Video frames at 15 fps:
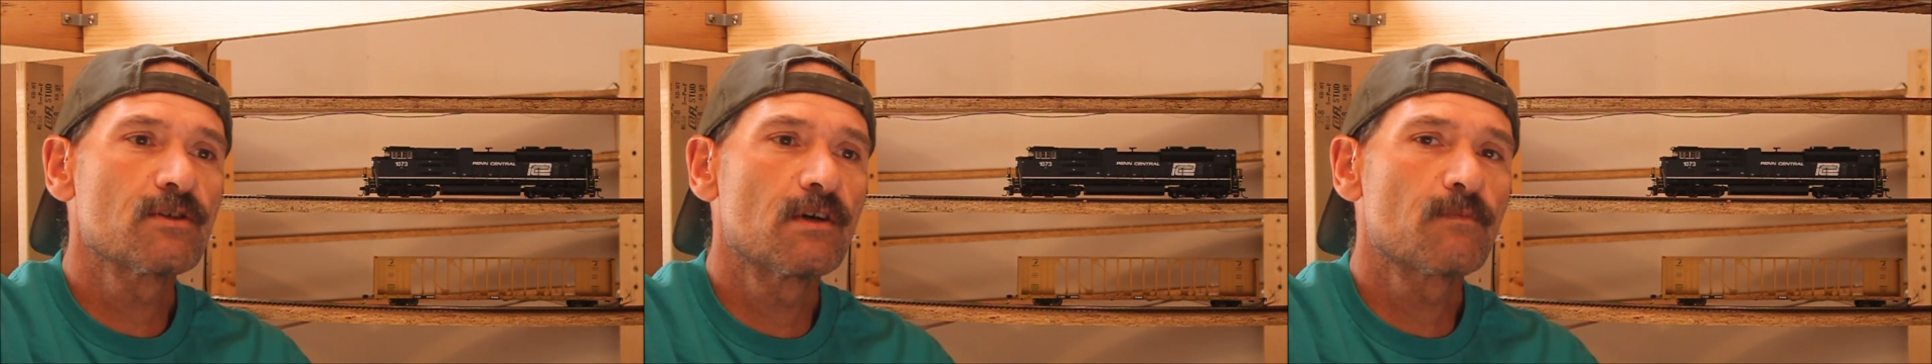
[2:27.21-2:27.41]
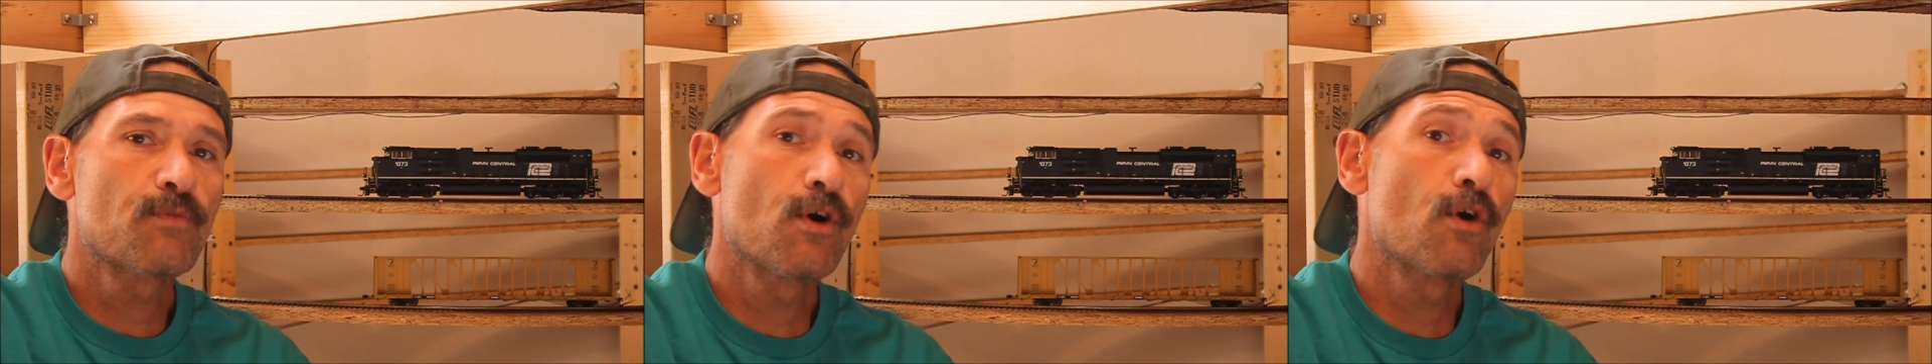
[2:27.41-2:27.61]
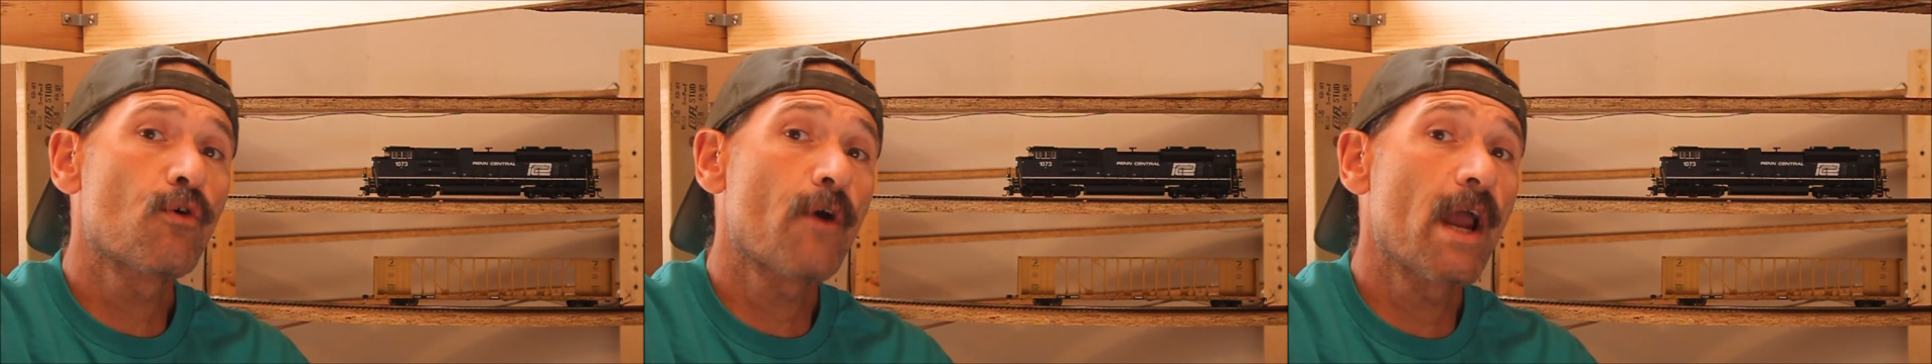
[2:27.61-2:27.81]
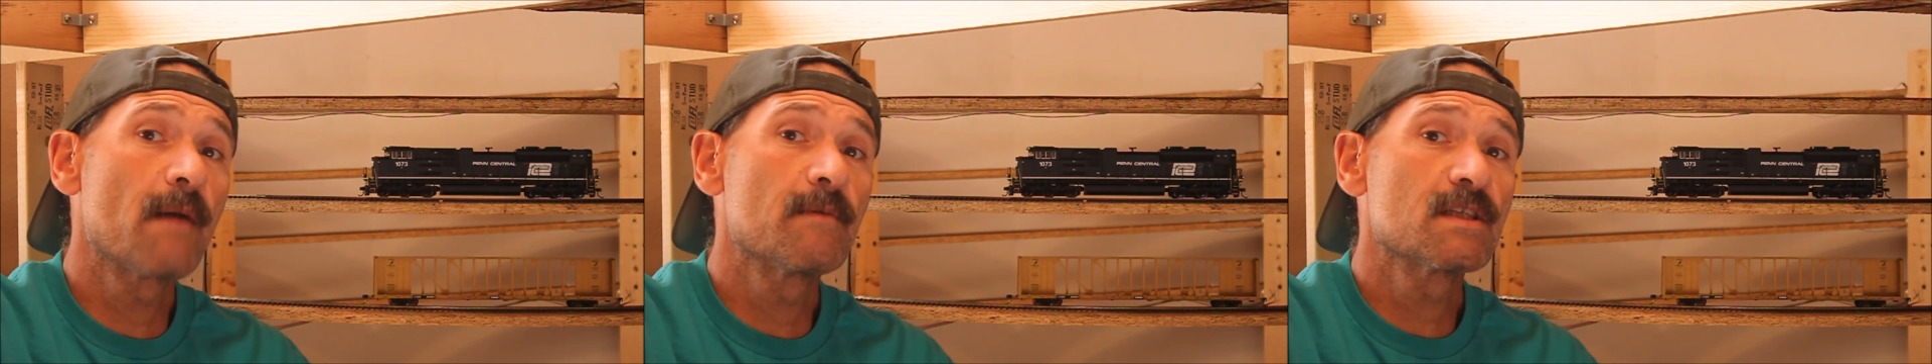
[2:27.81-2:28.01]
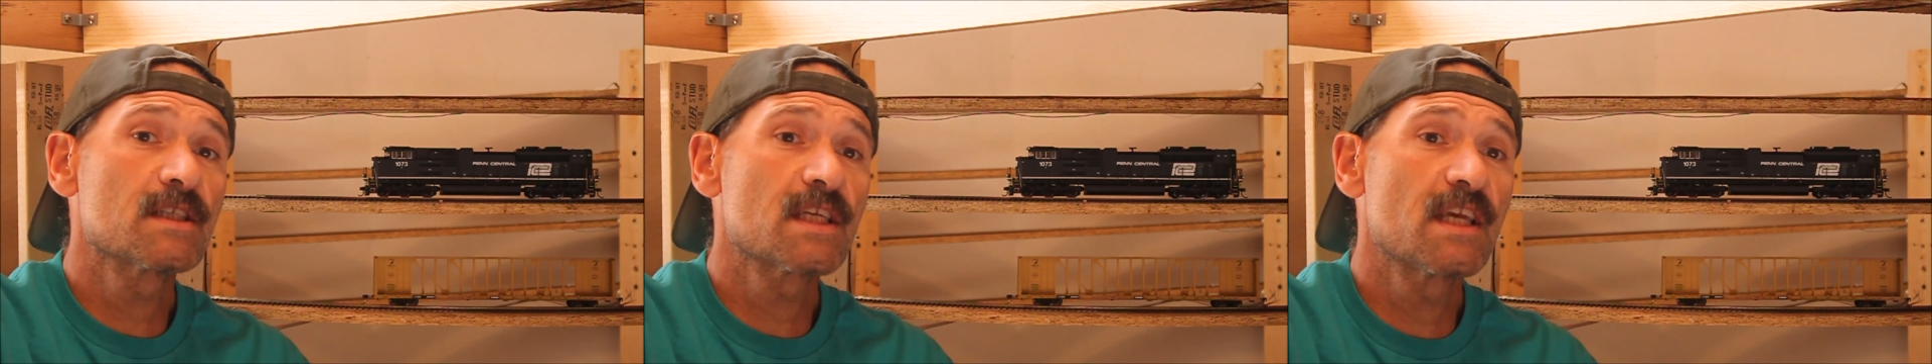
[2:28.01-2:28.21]
on
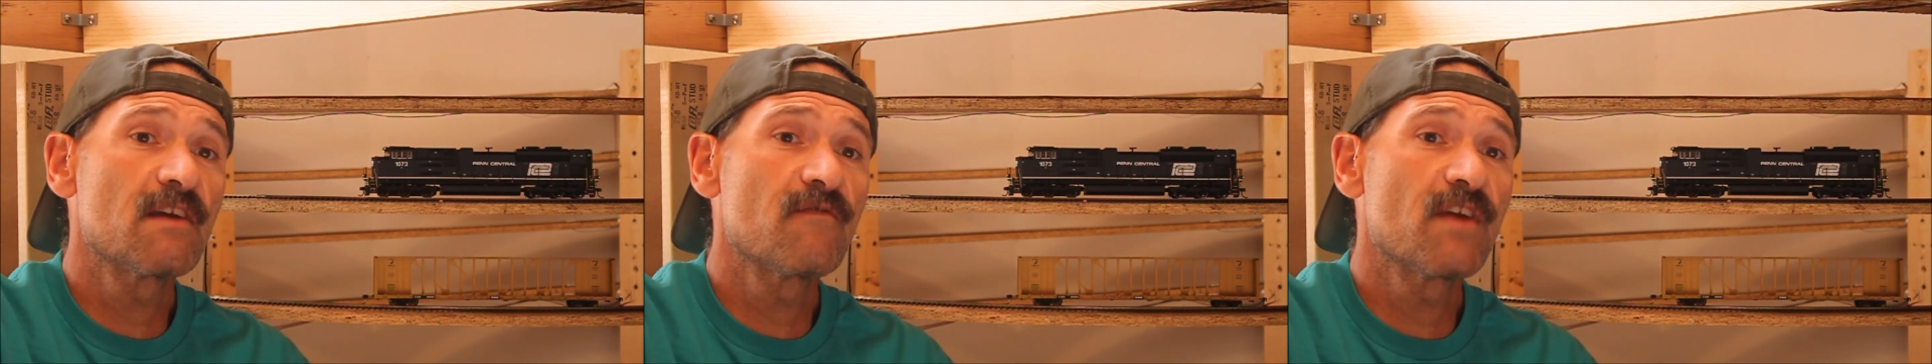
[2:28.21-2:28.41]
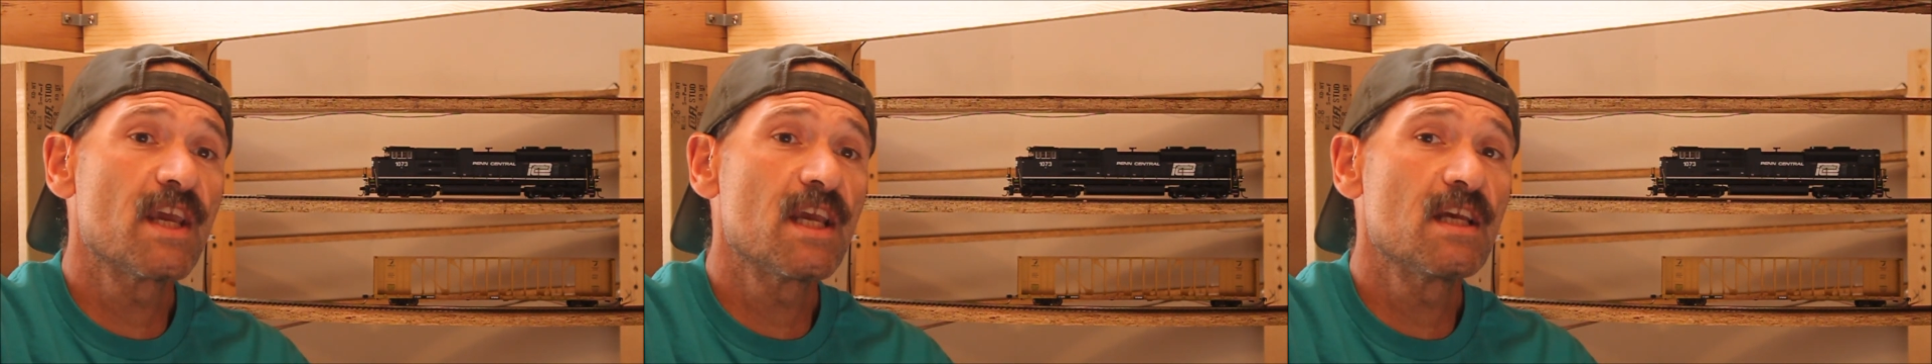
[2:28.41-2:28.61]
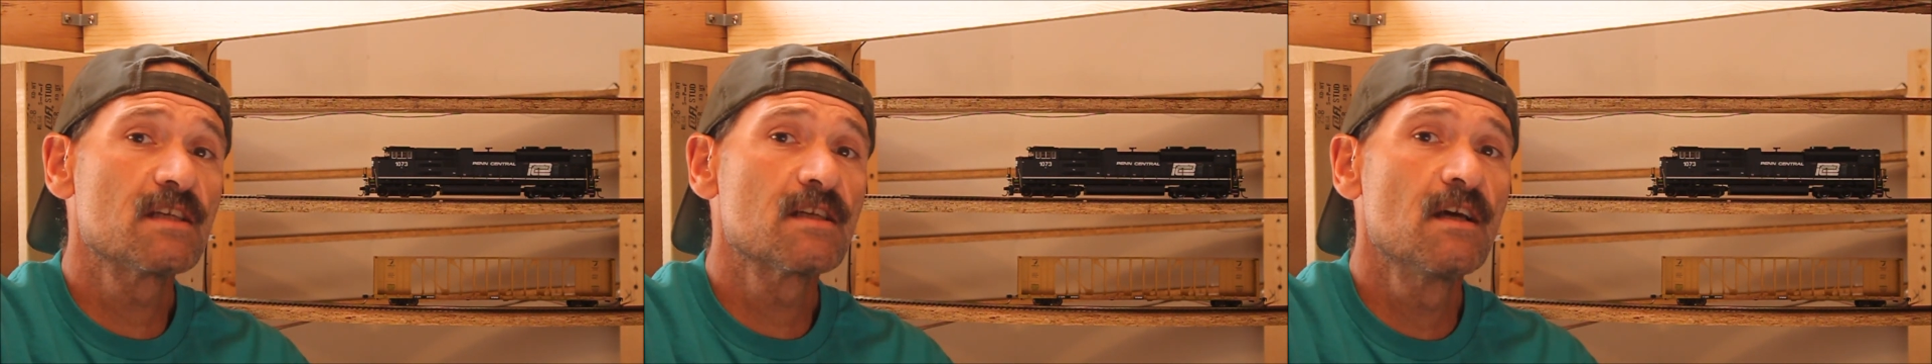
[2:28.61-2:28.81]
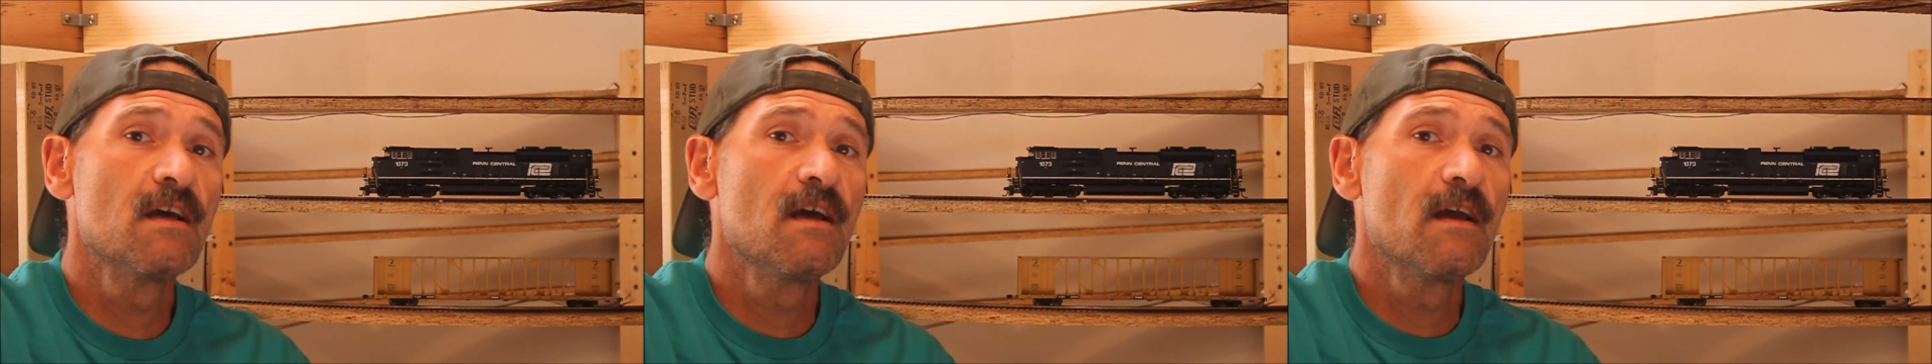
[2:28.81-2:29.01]
programming CVs